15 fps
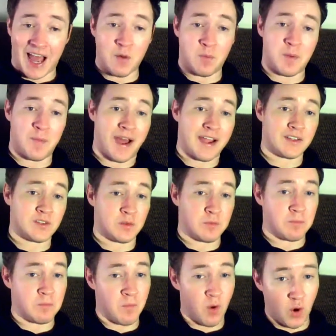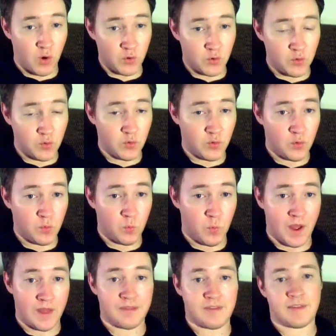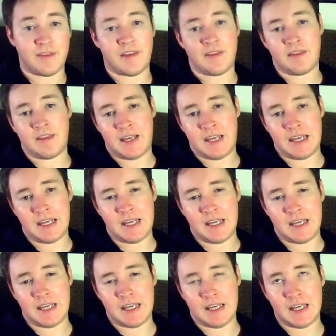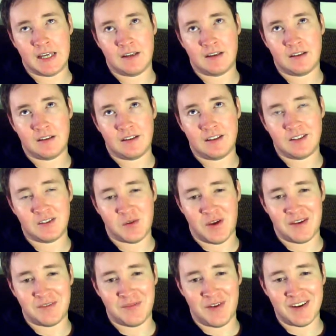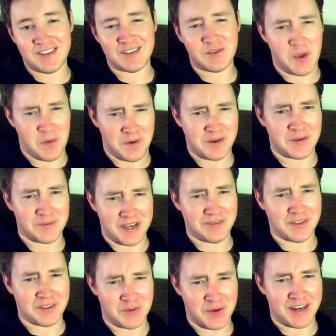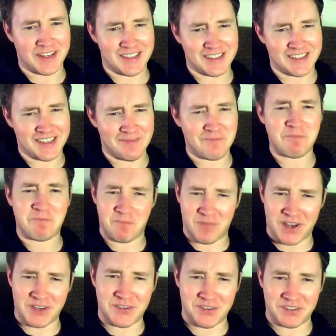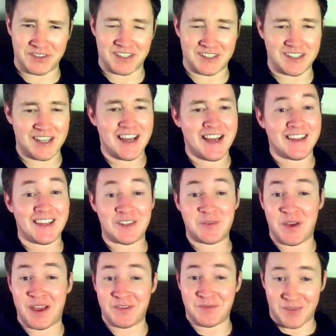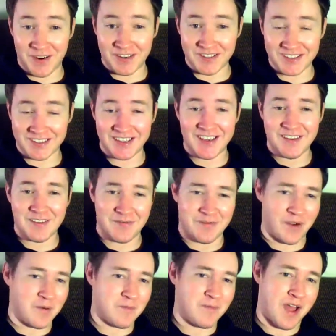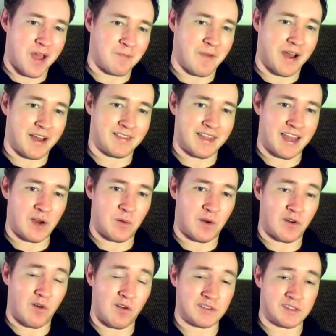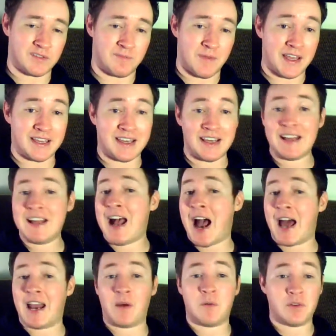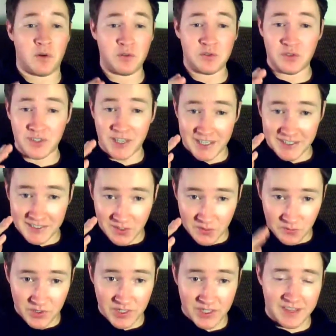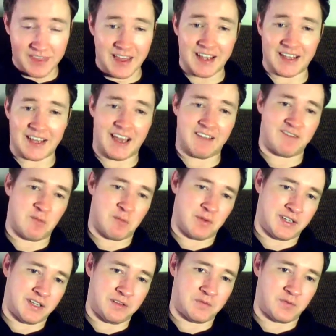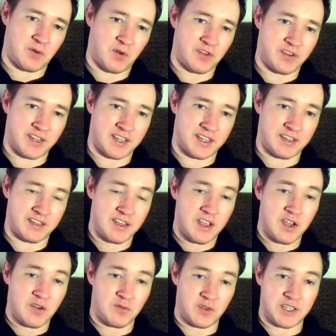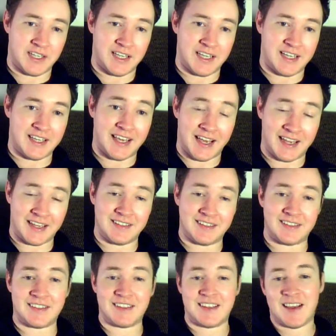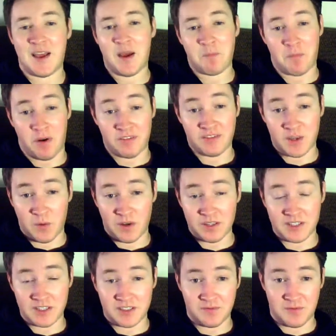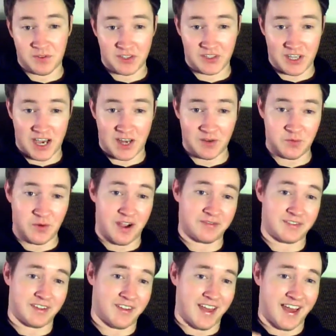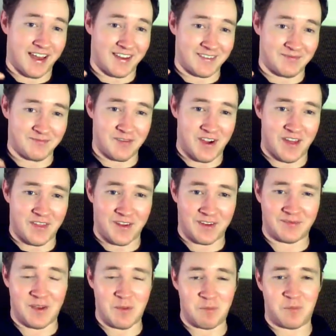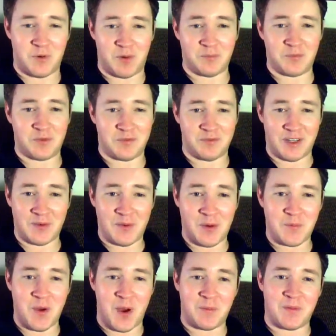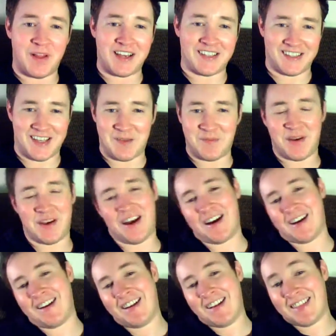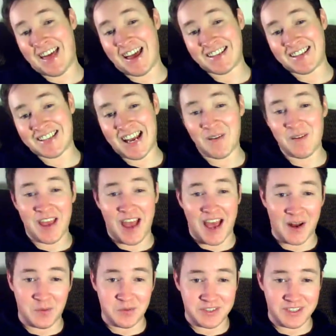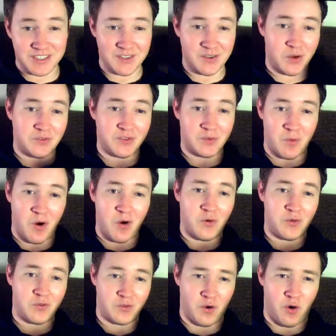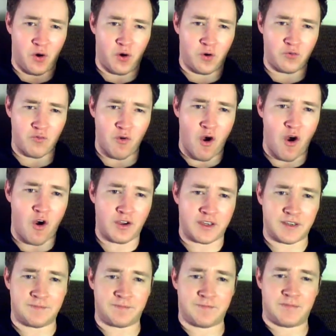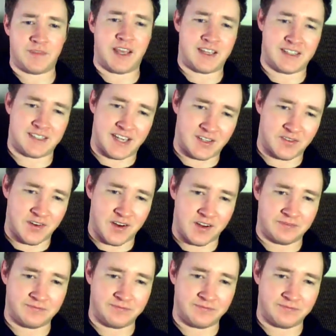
I'll be back tomorrow with the 21st. 21 comes after 20, doesn't it? Pretty sure it does. The 21st film in my 31 Horrors of Mike. And I would also like to really thank everybody for the really kind birthday wishes for the channel after that rather impromptu video I put up last night. But thanks anyway, and I'll see you all tomorrow. You all rock, etc.